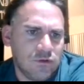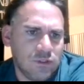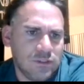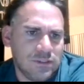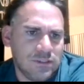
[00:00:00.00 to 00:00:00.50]

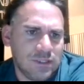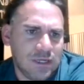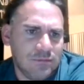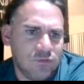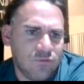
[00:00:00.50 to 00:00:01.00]
This is
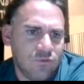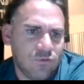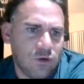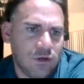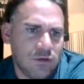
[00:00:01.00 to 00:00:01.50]
times
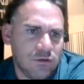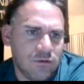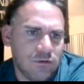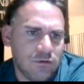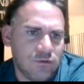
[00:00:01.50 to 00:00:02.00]
4.
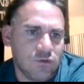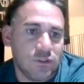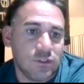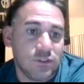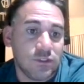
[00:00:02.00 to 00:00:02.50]
So
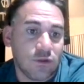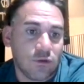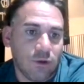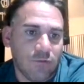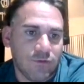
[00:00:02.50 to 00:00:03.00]
this is another way.